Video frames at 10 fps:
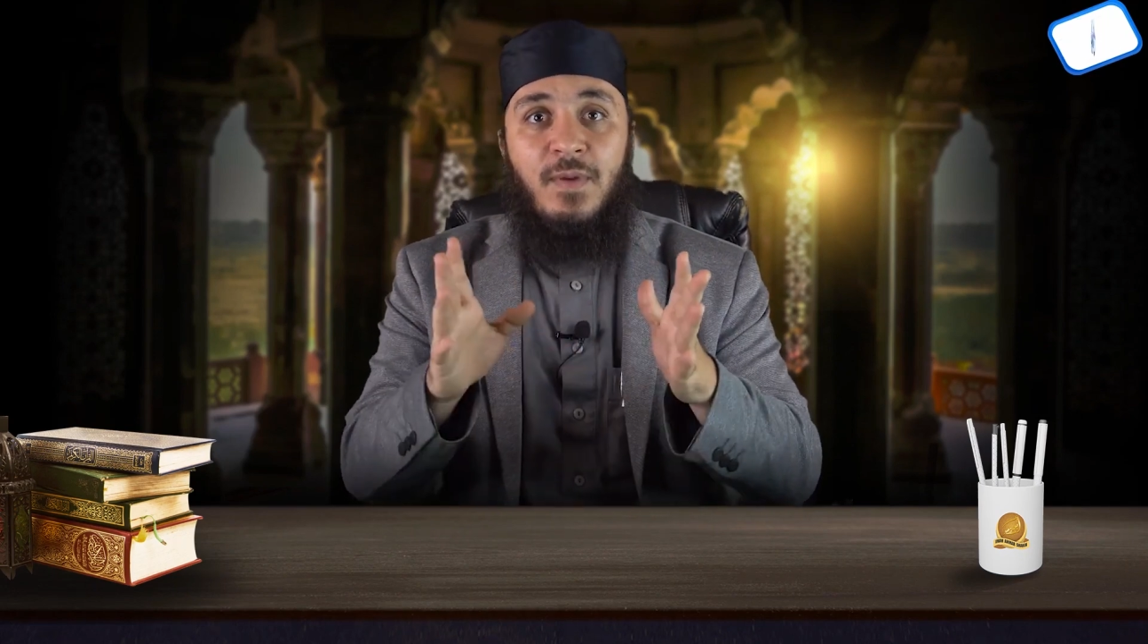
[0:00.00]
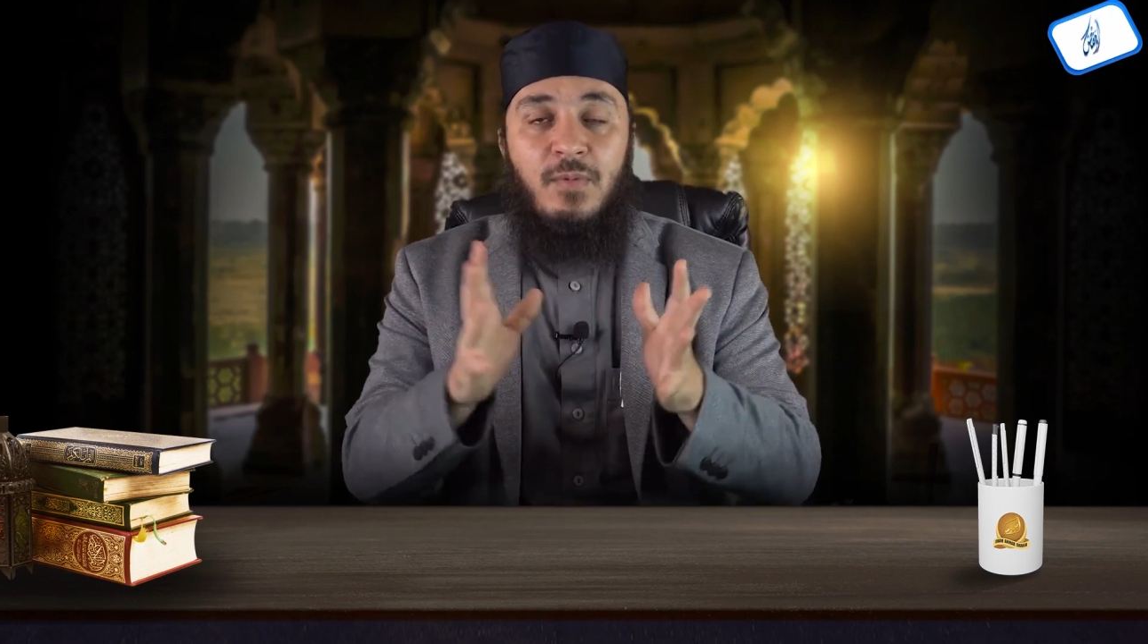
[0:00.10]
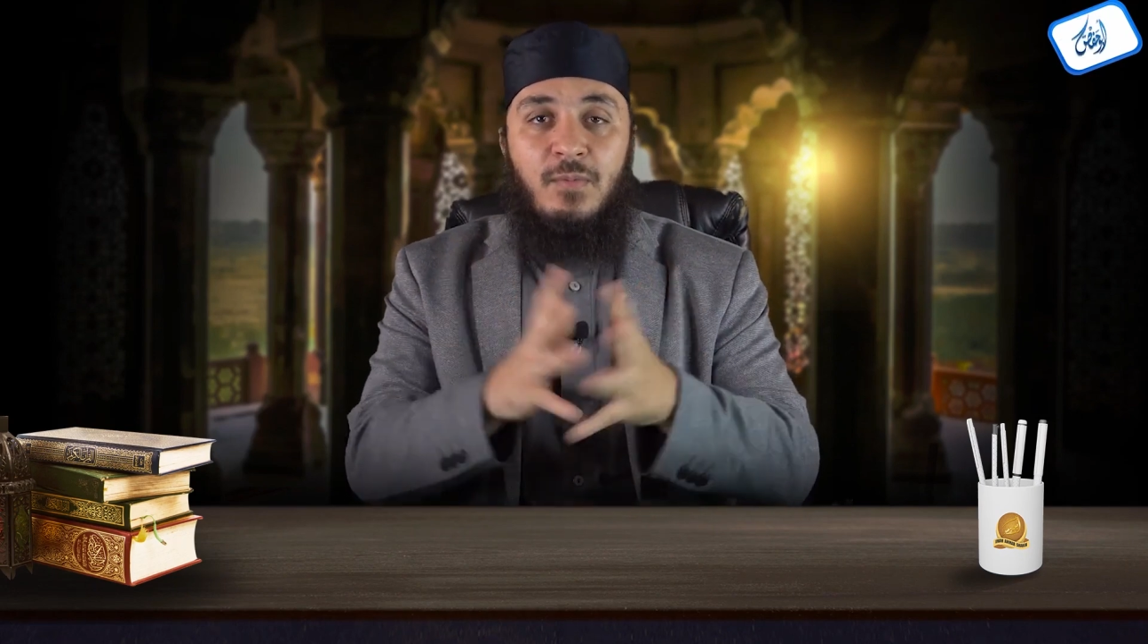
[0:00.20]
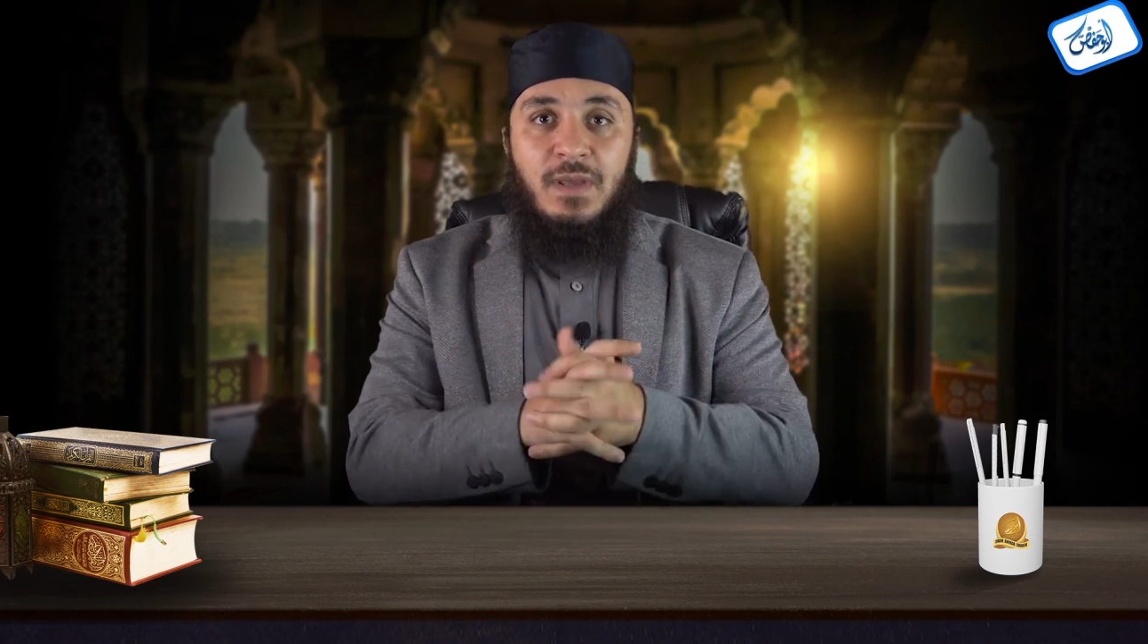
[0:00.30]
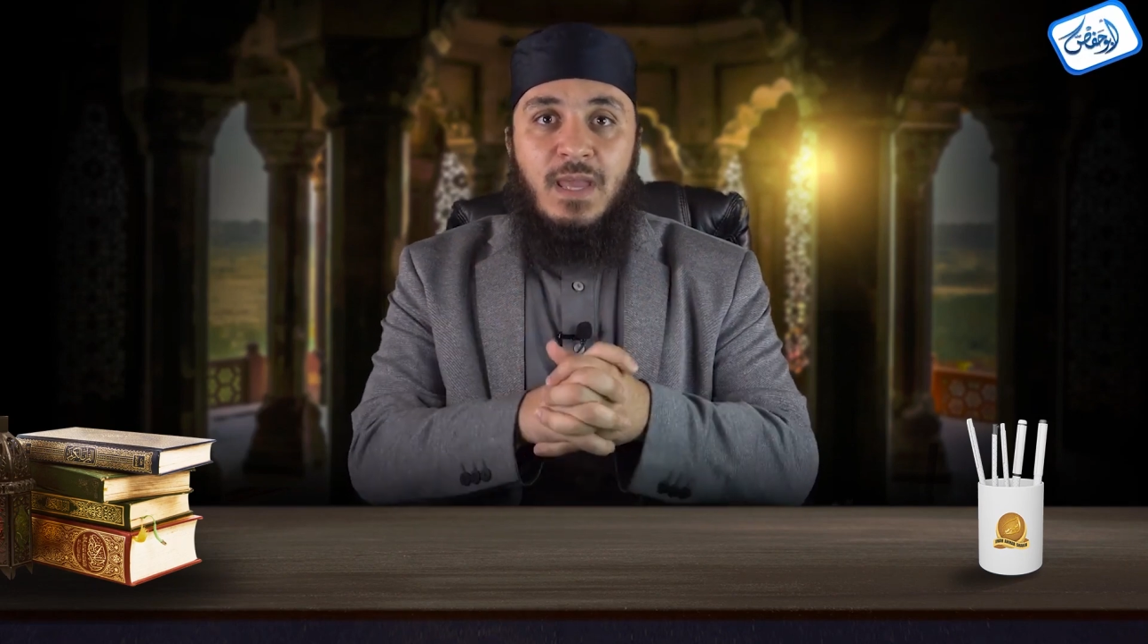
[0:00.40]

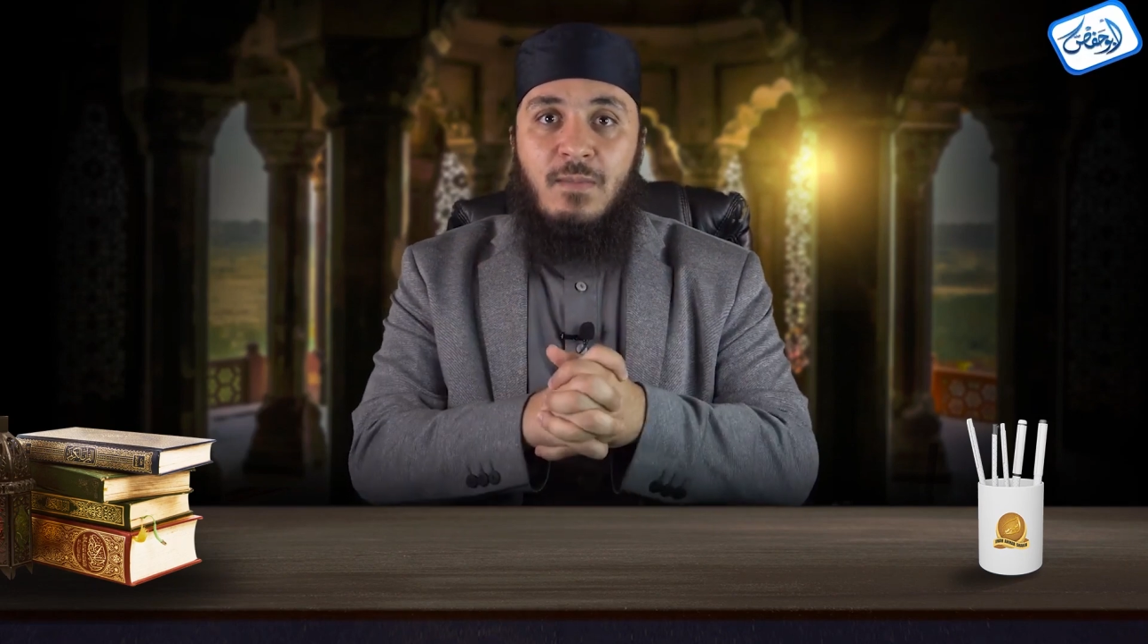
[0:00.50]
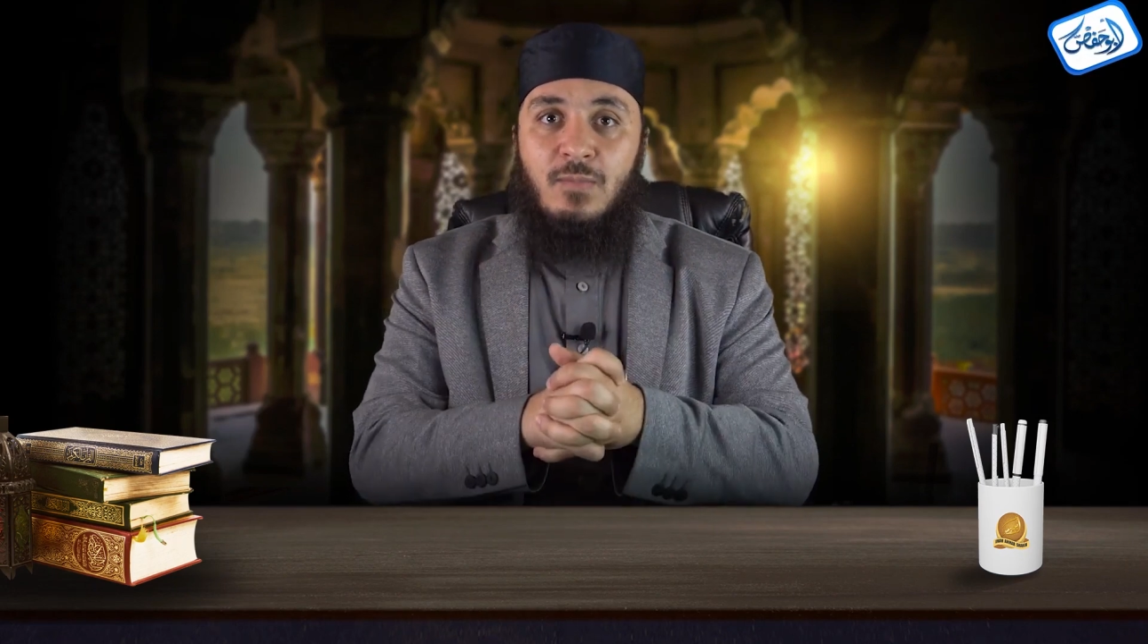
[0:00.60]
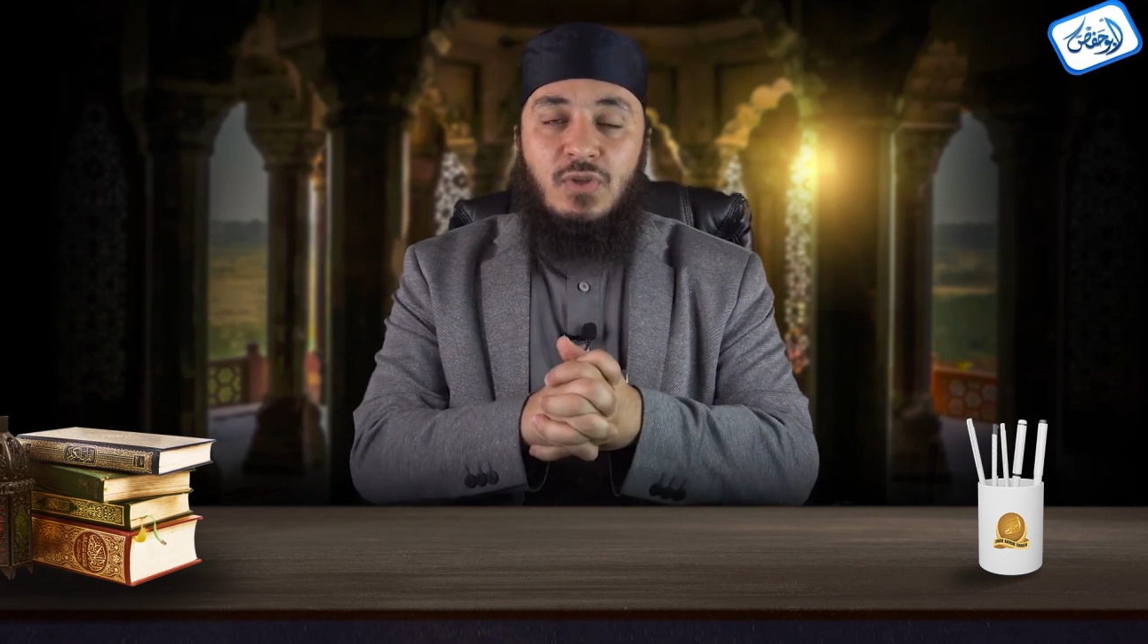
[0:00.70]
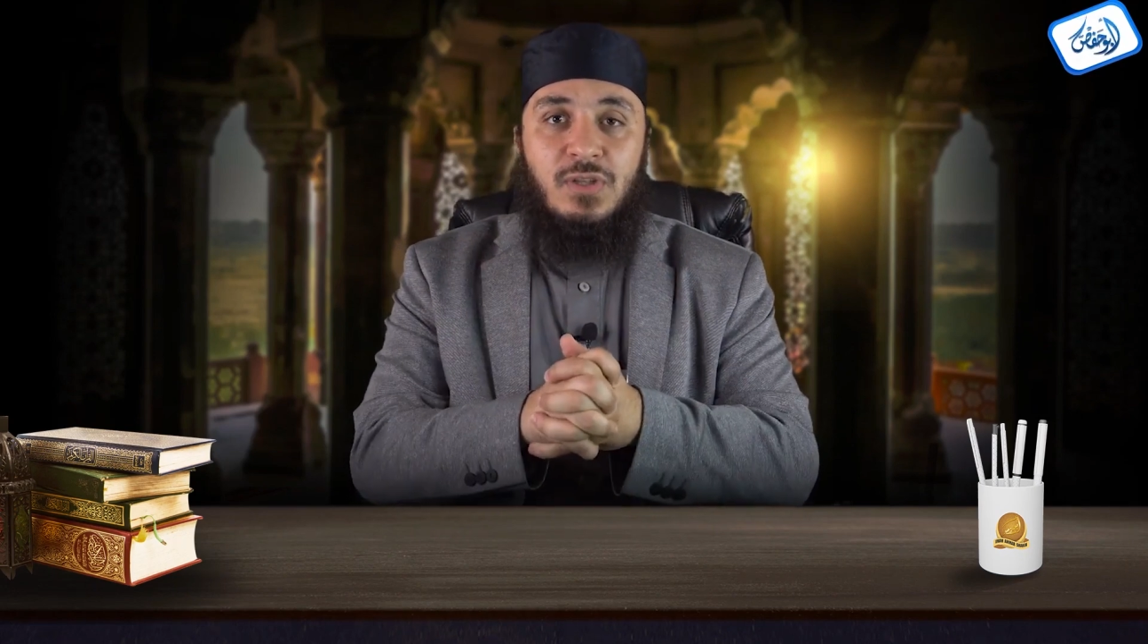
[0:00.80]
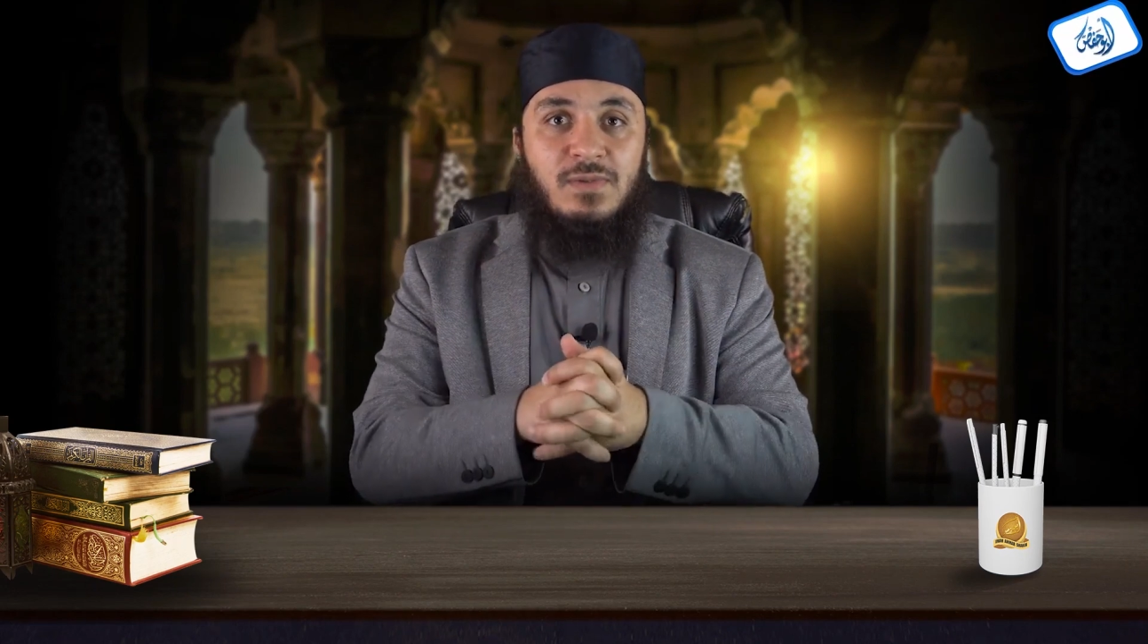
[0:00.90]
people
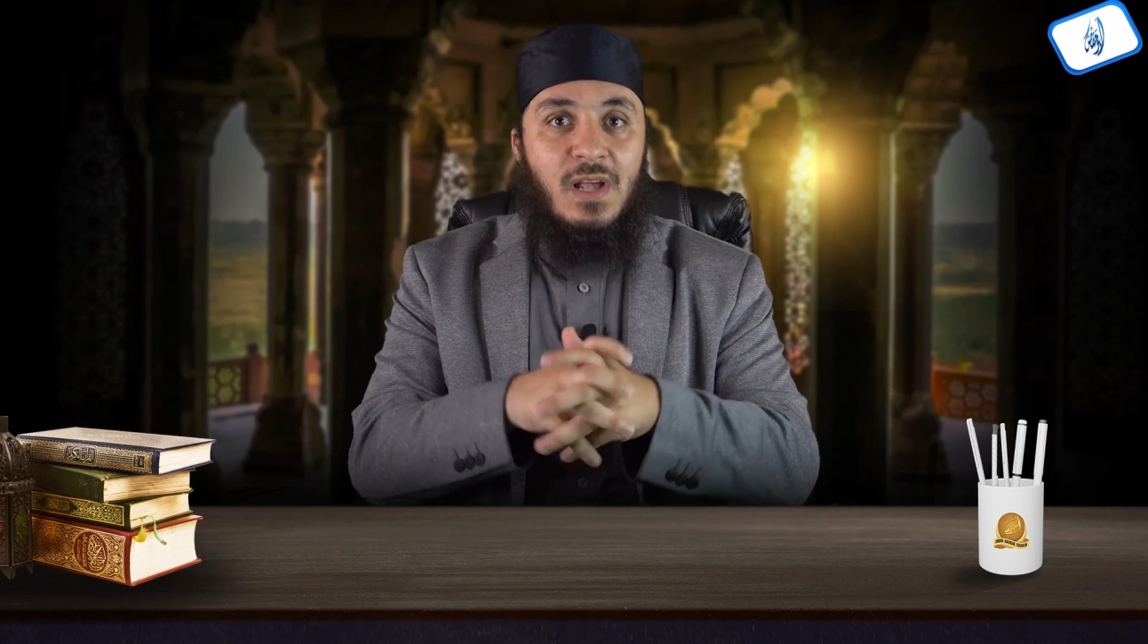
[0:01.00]
became Muslims.